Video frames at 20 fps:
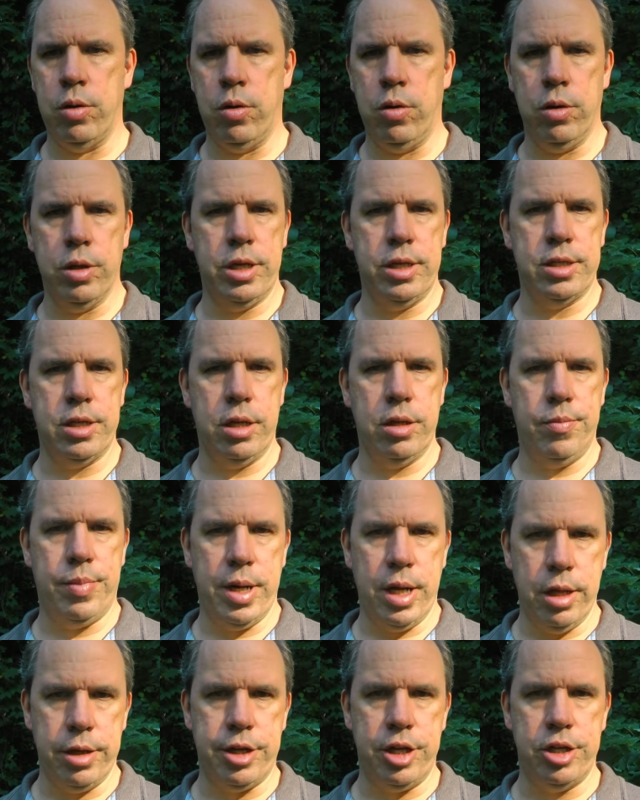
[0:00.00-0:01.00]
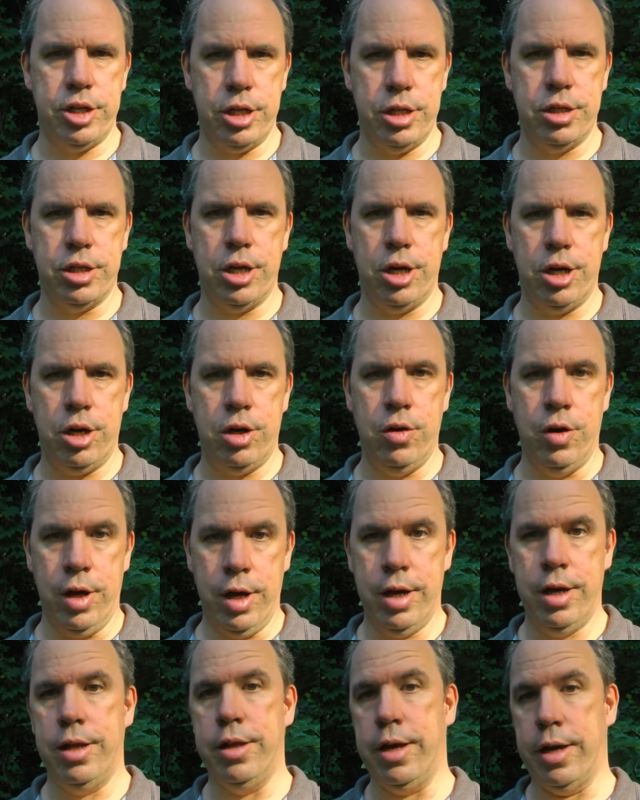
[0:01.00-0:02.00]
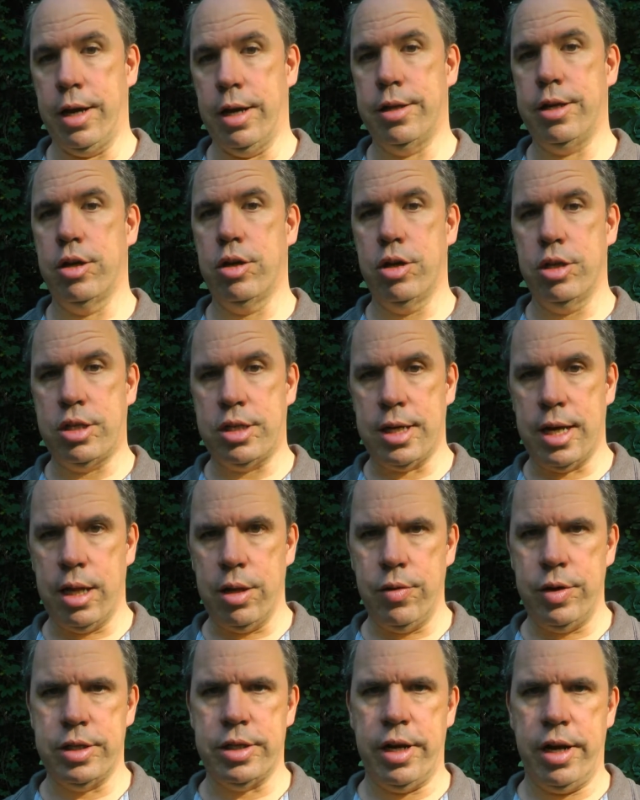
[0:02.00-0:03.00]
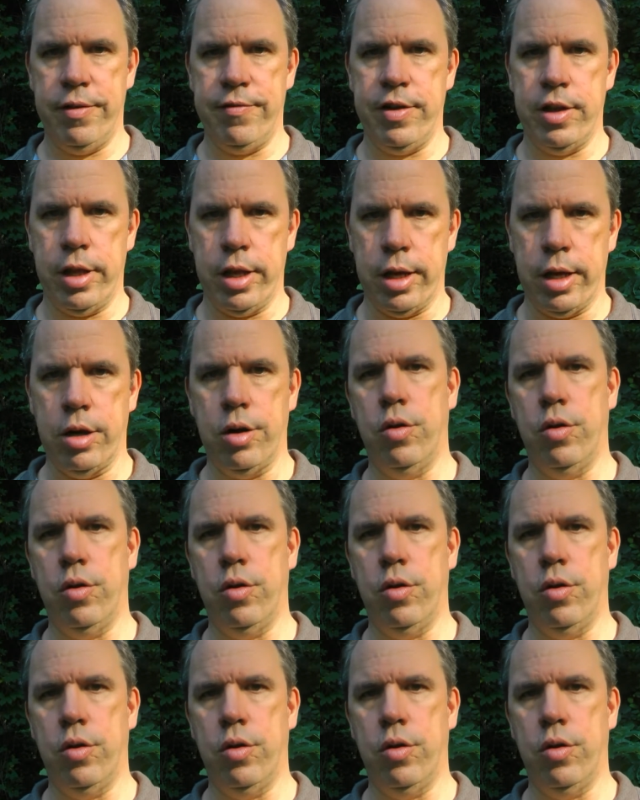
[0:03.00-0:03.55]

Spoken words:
All these other politicians, you know, they got their good salaries and everything,